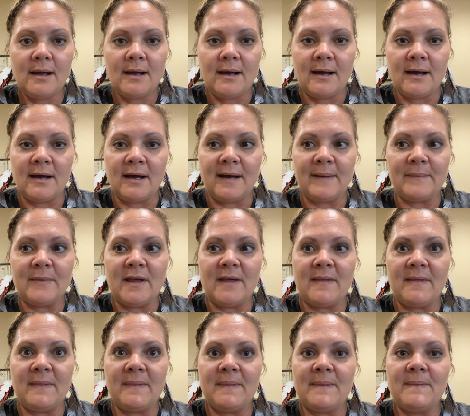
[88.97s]

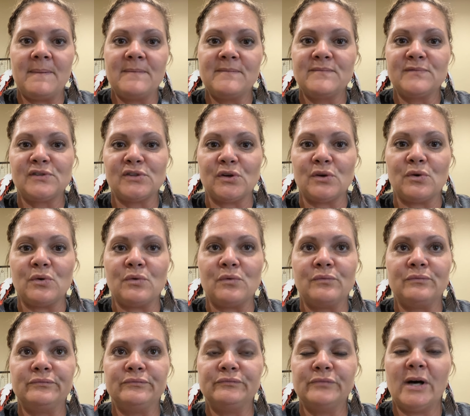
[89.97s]
And so
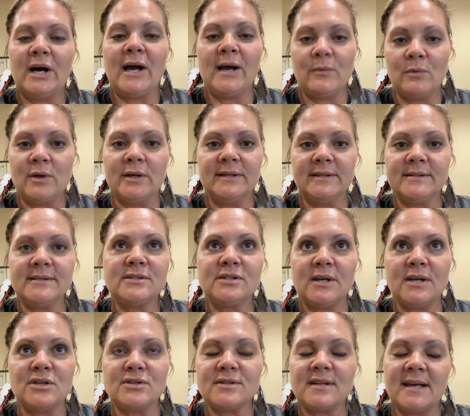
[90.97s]
I wanted to
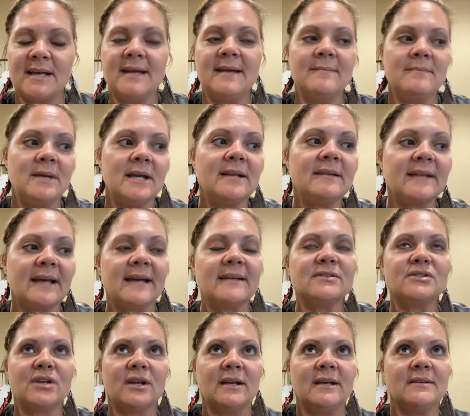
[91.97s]
change that and make that
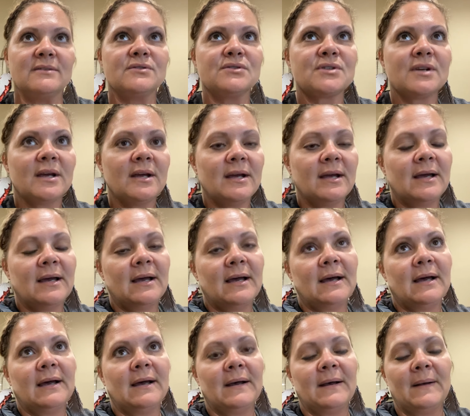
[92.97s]
change.
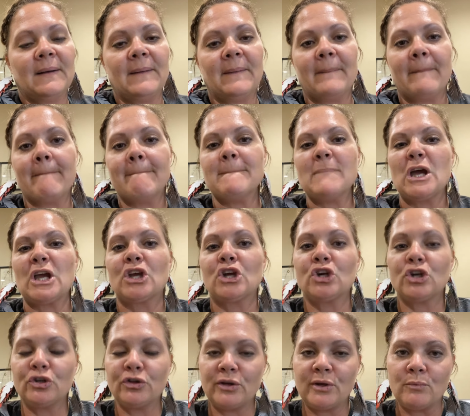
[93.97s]
I
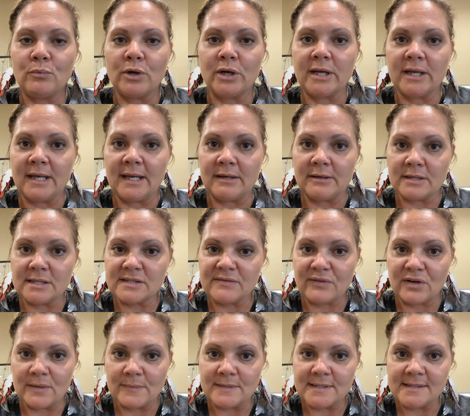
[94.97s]
currently work at Eric's
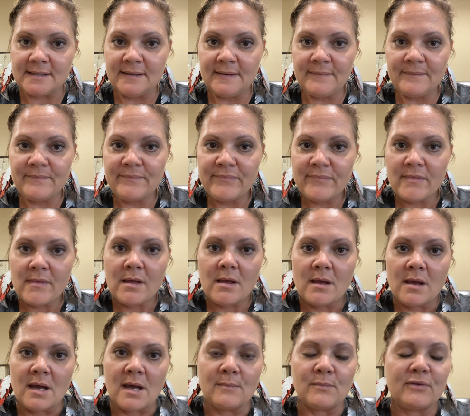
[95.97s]
Pharmacy.
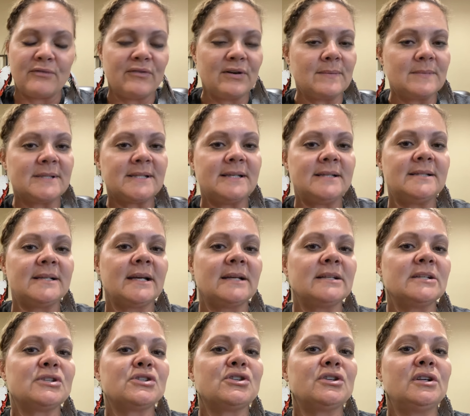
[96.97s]
I'm a pharmacy
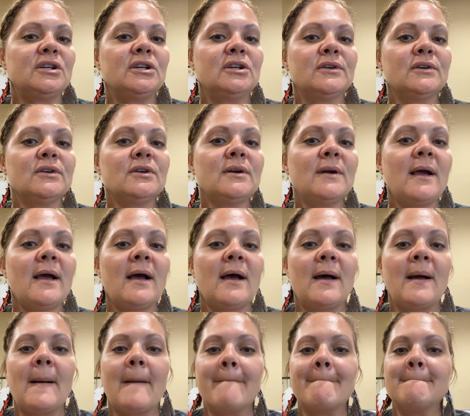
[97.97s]
technician here,
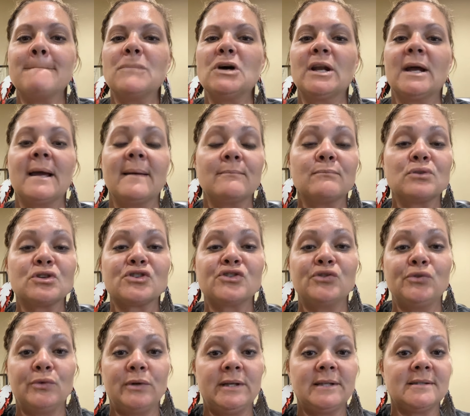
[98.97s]
but I'm
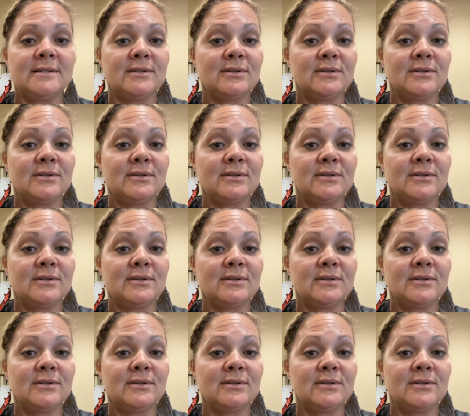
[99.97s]
pursuing